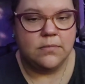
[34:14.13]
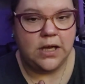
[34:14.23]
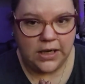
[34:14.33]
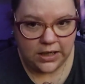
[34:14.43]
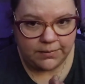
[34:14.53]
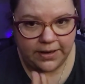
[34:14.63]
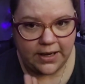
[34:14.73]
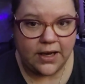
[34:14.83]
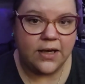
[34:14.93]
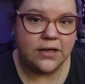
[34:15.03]
heating
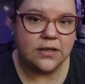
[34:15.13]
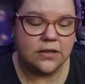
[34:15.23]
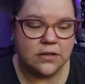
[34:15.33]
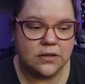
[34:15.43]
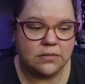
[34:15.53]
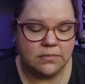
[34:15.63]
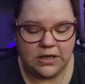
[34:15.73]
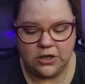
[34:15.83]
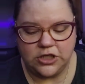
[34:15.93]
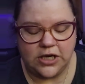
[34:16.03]
pad,
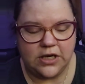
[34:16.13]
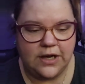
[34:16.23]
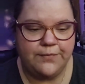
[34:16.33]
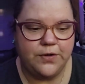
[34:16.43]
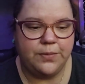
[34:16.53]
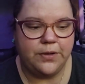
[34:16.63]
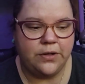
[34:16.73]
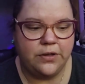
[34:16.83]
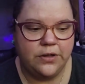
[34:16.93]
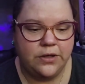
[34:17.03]
make your child
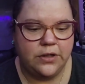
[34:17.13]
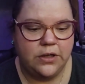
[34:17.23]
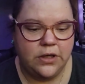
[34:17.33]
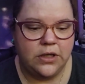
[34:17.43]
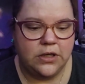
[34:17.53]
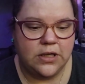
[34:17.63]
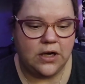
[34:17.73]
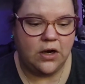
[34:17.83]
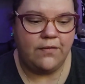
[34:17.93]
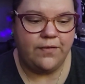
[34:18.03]
comfortable.
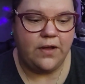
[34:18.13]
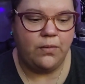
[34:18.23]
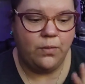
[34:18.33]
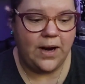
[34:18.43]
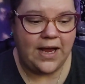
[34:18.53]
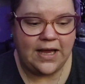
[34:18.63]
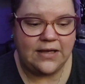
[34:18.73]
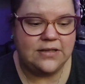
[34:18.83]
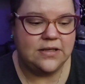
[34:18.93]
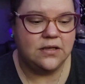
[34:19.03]
Get off the
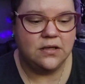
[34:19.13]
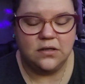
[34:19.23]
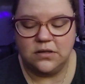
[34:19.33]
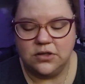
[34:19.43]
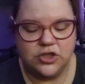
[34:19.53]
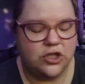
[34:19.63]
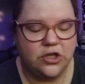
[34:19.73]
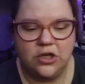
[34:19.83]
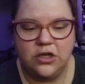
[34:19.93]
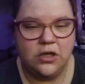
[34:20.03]
red
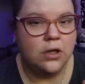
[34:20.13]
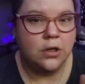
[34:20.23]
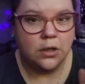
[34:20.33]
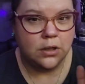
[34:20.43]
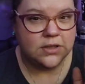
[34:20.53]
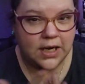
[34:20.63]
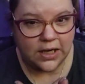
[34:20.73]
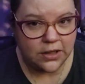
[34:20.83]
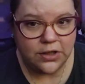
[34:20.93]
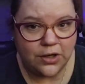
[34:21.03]
sugar
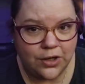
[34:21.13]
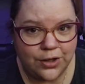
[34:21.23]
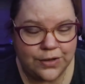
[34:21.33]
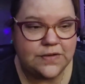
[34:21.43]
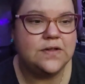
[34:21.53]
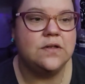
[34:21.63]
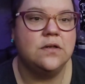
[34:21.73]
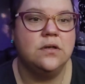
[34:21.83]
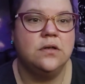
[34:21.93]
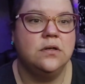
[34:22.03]
Tylenols.
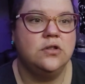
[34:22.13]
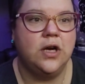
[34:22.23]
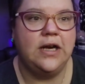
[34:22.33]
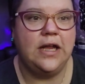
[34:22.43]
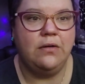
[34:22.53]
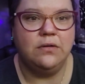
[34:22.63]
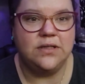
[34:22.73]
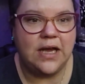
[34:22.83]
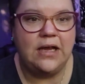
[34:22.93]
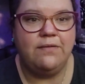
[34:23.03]
Try to get
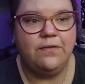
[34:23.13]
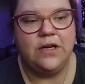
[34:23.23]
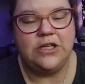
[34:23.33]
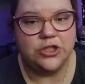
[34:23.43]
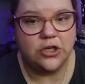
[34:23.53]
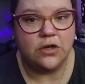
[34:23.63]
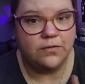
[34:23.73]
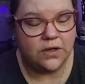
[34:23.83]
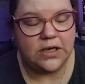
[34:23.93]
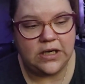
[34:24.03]
dye-free,
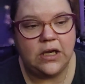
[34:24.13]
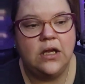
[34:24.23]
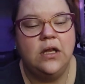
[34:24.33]
sugar-free